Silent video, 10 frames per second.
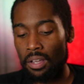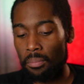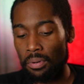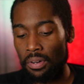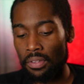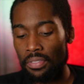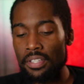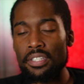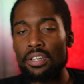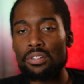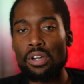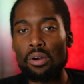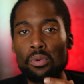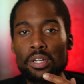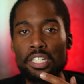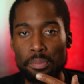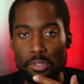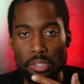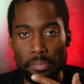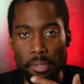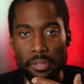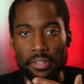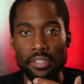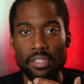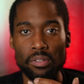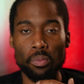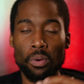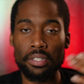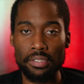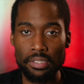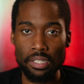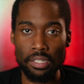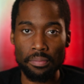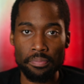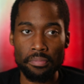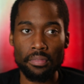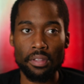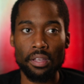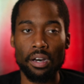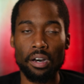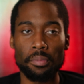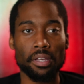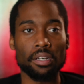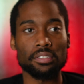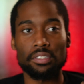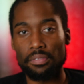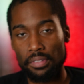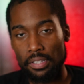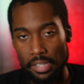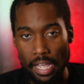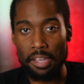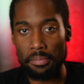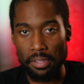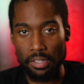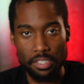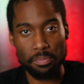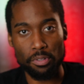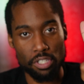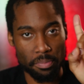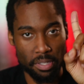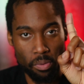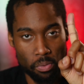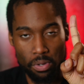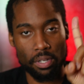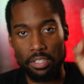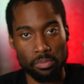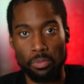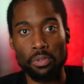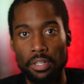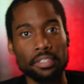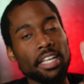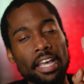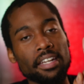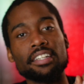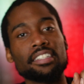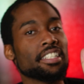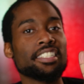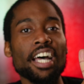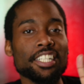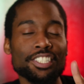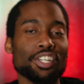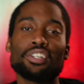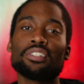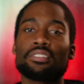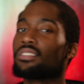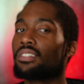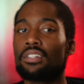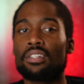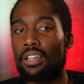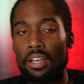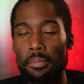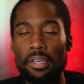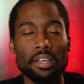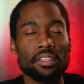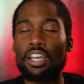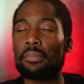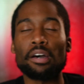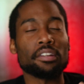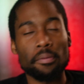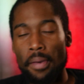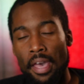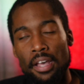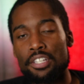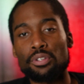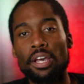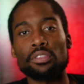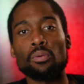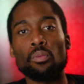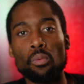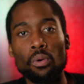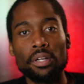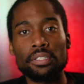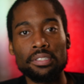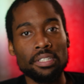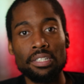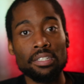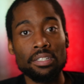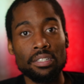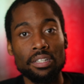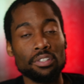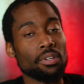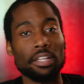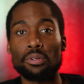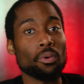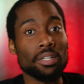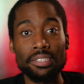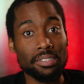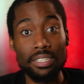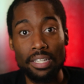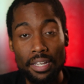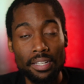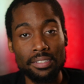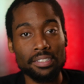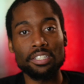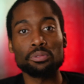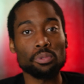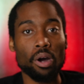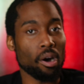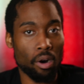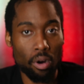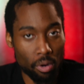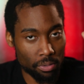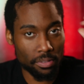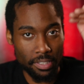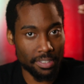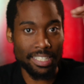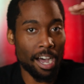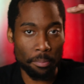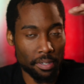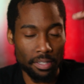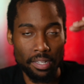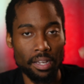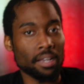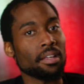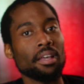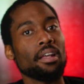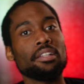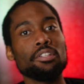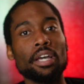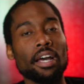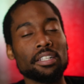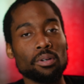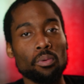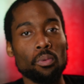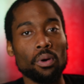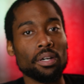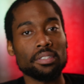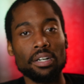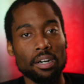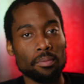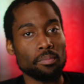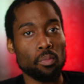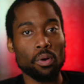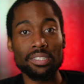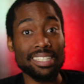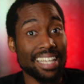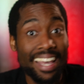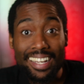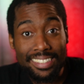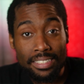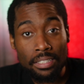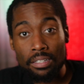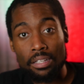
but this Eos-r1 is supposed to mimic the 1D because of the naming. It's supposed to be a 1. Canon does not change. I mean, think about it in the past. You had the 1D, you had the 1DS. These were all the top of the line. Then you had the 1DX,